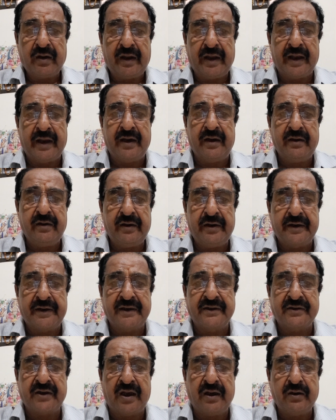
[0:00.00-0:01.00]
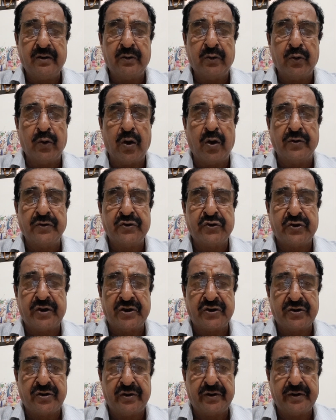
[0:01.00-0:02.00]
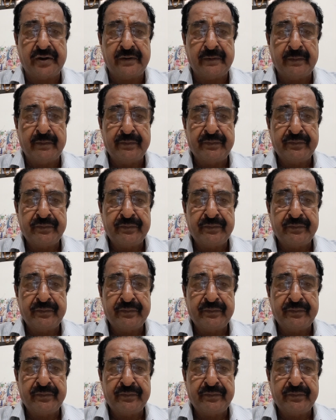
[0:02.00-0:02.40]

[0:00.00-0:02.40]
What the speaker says: and it is a non-stationary.